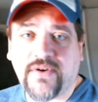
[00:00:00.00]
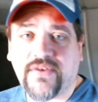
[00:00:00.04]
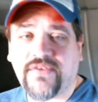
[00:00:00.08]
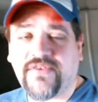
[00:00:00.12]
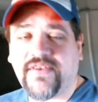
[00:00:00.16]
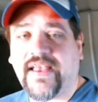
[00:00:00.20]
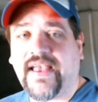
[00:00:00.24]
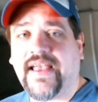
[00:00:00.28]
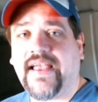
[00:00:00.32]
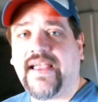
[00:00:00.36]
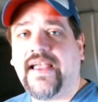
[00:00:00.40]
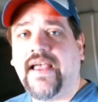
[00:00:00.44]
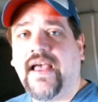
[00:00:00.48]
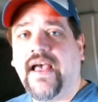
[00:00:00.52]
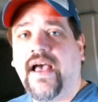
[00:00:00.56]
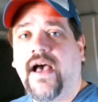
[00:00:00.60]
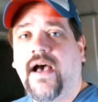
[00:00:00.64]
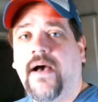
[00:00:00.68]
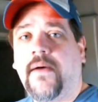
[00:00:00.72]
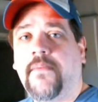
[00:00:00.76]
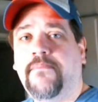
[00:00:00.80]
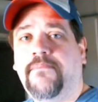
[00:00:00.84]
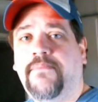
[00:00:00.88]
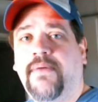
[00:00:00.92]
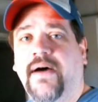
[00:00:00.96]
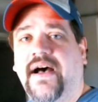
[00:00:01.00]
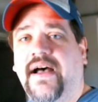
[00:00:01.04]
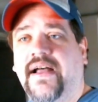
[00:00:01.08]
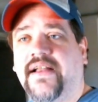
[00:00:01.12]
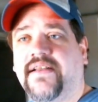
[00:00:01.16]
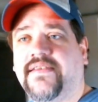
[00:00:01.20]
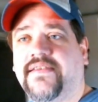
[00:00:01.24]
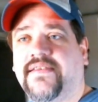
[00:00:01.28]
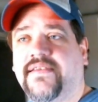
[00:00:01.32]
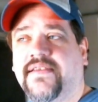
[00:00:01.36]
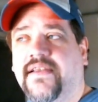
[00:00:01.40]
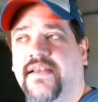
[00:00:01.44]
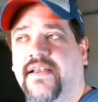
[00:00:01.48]
per se, but
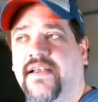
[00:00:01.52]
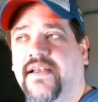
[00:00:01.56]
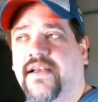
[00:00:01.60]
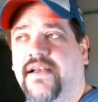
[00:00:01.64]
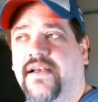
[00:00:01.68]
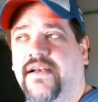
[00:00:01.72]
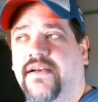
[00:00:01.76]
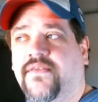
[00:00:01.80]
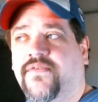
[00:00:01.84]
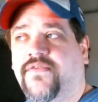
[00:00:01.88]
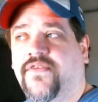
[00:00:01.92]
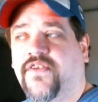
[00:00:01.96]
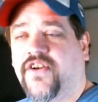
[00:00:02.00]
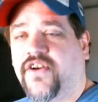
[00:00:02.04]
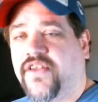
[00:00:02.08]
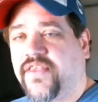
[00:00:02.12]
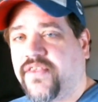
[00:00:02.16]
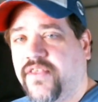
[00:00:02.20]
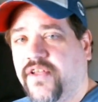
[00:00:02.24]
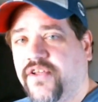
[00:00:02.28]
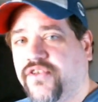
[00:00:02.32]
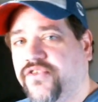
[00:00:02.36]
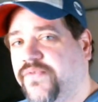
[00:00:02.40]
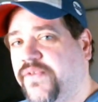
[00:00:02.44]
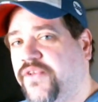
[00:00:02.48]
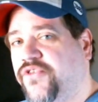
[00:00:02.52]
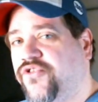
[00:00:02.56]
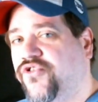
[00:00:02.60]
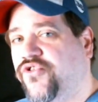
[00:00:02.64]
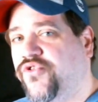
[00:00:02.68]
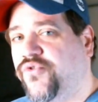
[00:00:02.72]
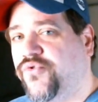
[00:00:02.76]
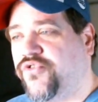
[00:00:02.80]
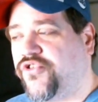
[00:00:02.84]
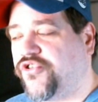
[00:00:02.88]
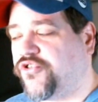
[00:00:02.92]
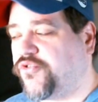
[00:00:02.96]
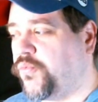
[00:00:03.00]
for those of us
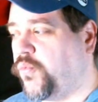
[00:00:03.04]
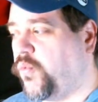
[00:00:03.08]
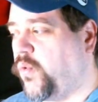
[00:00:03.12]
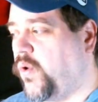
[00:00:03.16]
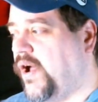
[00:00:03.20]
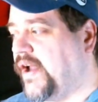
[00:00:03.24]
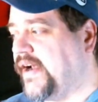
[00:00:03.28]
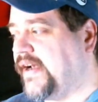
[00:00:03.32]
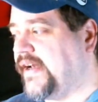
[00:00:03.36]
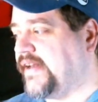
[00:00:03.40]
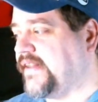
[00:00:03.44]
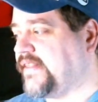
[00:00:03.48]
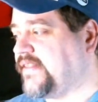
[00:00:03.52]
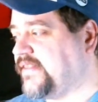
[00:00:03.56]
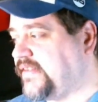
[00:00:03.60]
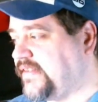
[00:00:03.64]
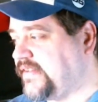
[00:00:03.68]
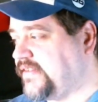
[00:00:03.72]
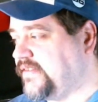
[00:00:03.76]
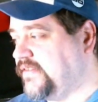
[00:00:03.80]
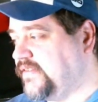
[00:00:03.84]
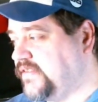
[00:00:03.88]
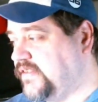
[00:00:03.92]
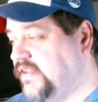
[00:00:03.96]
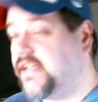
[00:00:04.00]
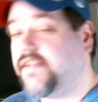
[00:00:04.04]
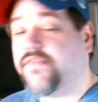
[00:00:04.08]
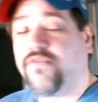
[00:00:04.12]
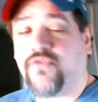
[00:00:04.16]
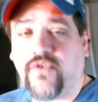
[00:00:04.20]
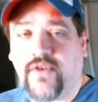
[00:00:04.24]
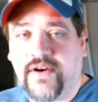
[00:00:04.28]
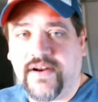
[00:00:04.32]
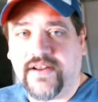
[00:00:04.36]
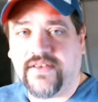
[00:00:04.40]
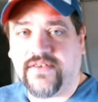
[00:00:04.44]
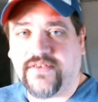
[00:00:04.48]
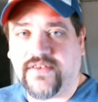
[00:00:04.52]
who just want
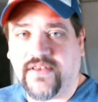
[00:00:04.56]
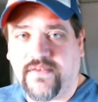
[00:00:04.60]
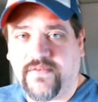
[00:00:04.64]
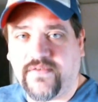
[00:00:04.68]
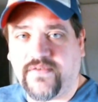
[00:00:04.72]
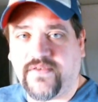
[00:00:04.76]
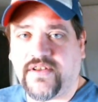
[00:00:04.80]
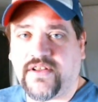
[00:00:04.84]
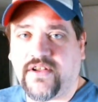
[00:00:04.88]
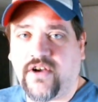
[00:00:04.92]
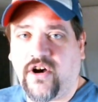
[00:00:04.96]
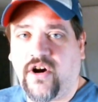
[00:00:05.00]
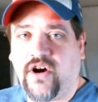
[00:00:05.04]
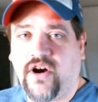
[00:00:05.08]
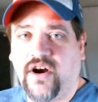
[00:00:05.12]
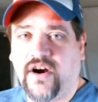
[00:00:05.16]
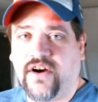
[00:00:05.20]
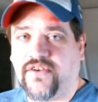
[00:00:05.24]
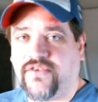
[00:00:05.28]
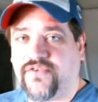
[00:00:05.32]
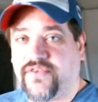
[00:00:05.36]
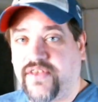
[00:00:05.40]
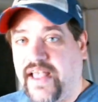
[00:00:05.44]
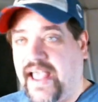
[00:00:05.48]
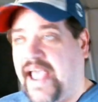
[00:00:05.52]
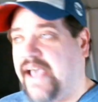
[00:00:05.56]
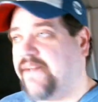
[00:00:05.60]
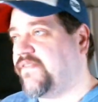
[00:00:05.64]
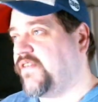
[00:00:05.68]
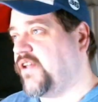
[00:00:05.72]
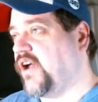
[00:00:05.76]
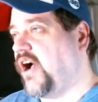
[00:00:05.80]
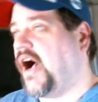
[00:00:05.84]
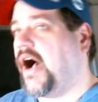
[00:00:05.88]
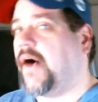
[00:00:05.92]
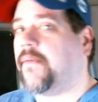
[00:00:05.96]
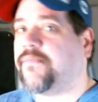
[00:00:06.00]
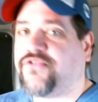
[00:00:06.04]
liveries of cars, have the
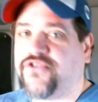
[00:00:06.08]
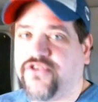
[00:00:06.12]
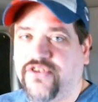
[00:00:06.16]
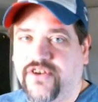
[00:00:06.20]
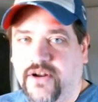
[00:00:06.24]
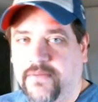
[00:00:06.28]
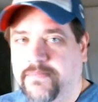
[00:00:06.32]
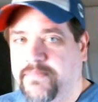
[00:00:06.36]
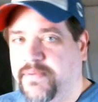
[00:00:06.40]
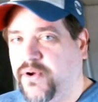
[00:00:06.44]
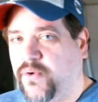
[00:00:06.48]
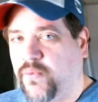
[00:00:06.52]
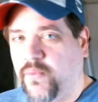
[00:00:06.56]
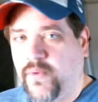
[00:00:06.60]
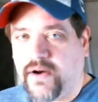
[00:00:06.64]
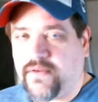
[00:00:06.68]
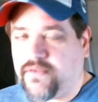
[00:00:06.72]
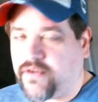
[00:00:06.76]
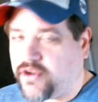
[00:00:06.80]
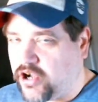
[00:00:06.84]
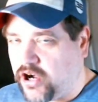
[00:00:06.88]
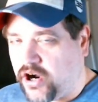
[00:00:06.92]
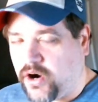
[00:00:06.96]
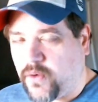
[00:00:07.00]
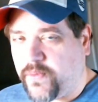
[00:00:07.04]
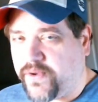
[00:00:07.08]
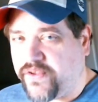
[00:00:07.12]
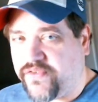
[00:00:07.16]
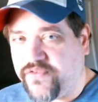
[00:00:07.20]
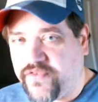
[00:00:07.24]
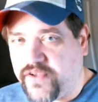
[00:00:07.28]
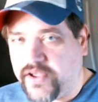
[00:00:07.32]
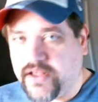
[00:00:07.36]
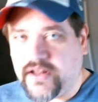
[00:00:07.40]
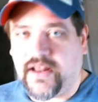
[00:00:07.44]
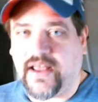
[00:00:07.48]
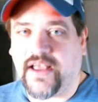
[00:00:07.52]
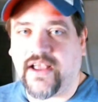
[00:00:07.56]
option to build whatever car we
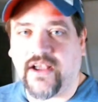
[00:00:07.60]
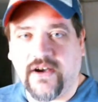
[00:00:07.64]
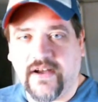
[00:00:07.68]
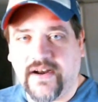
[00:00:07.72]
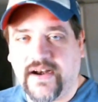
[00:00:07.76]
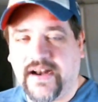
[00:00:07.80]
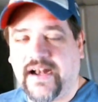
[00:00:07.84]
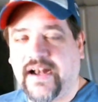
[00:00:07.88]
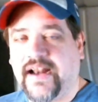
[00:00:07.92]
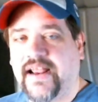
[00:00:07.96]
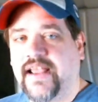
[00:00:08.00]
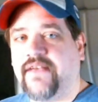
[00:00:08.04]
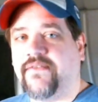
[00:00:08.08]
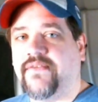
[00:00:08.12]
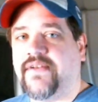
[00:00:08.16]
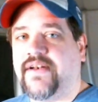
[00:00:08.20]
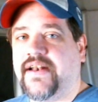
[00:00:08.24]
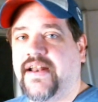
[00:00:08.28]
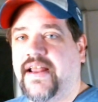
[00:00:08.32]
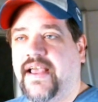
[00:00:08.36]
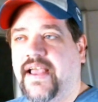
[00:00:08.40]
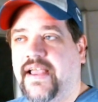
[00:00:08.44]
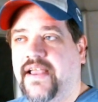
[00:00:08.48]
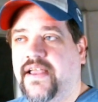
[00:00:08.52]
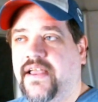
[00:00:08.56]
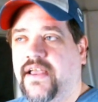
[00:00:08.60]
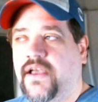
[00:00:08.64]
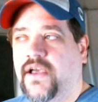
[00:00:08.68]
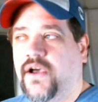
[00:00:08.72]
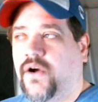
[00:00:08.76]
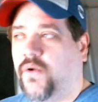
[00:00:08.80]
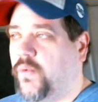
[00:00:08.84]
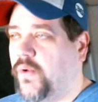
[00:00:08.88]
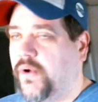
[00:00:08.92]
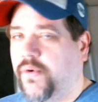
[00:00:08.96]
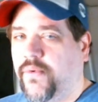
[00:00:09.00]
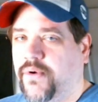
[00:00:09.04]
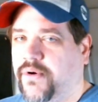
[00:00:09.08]
feel like on any given day,
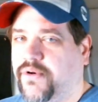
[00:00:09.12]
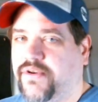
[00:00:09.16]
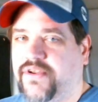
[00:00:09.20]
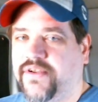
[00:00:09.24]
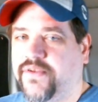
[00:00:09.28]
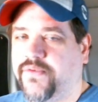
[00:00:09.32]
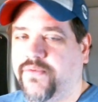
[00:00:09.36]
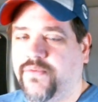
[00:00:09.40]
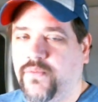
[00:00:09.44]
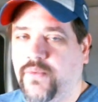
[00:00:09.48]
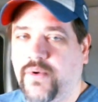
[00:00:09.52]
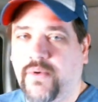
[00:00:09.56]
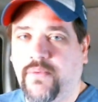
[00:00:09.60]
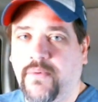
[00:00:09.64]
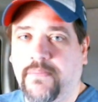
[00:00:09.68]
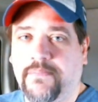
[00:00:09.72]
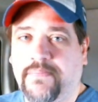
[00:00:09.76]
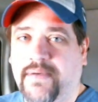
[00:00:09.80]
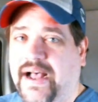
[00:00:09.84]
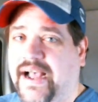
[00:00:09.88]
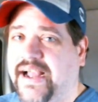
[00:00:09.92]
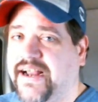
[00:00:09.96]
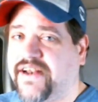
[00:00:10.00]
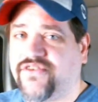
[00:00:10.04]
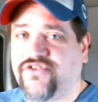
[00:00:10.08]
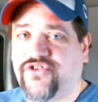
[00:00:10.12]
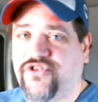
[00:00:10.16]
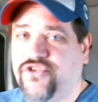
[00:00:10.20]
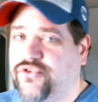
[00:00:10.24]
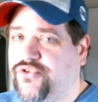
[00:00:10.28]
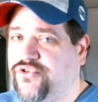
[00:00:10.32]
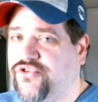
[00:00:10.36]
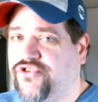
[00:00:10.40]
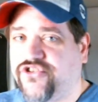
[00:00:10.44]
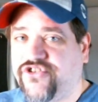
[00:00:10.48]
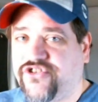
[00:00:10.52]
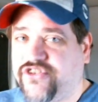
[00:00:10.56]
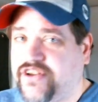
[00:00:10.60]
we would we would buy
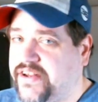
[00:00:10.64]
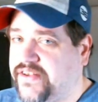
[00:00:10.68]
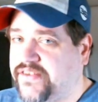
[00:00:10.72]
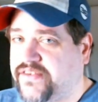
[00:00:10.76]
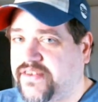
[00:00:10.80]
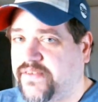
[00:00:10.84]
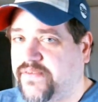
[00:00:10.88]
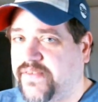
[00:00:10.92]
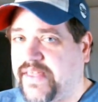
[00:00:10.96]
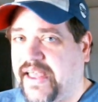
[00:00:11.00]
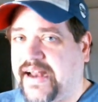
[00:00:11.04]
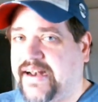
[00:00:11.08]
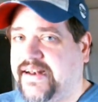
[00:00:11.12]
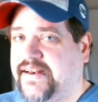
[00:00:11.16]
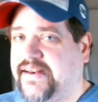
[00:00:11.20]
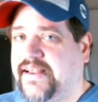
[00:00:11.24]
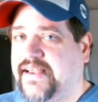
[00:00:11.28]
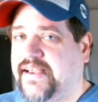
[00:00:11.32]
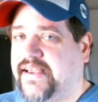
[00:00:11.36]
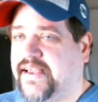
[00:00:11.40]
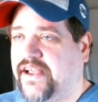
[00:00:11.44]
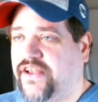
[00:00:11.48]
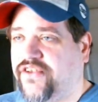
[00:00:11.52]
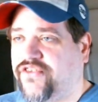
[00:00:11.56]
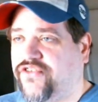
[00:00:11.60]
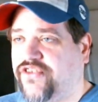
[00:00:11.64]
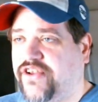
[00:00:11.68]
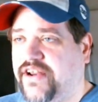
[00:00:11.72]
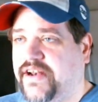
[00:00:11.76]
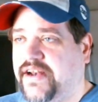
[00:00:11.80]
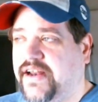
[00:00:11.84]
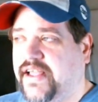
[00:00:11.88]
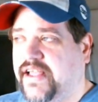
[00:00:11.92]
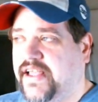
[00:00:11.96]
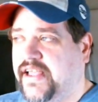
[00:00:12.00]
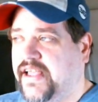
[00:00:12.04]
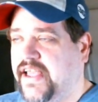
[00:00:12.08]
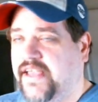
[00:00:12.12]
two sheets of that decal sheet
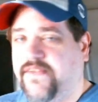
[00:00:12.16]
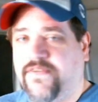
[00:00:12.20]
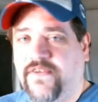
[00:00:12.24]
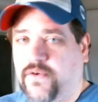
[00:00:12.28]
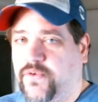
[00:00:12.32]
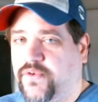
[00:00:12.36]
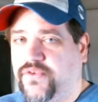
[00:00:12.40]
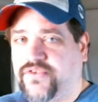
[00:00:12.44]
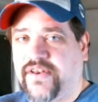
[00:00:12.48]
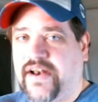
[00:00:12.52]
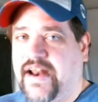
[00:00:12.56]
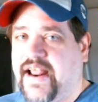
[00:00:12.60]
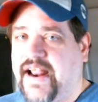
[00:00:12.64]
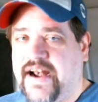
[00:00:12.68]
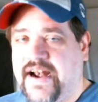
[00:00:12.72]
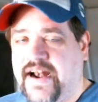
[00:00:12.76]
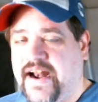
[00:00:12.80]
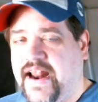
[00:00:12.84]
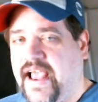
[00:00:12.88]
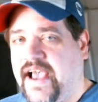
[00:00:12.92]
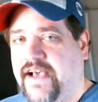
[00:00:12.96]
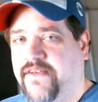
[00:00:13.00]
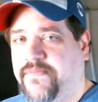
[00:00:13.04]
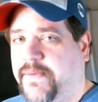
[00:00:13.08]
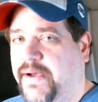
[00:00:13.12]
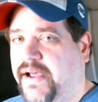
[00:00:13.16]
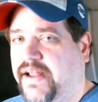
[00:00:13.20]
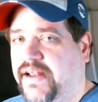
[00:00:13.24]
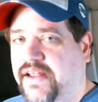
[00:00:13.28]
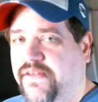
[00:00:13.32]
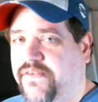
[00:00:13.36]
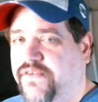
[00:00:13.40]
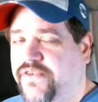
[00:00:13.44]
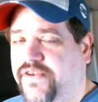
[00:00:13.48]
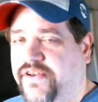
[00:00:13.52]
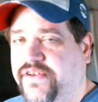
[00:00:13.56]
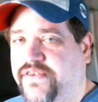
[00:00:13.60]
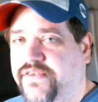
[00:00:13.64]
if it was an eight and a half by
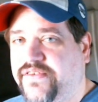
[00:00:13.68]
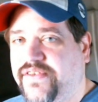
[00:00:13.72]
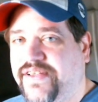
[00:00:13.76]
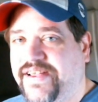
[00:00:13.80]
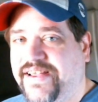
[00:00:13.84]
eleven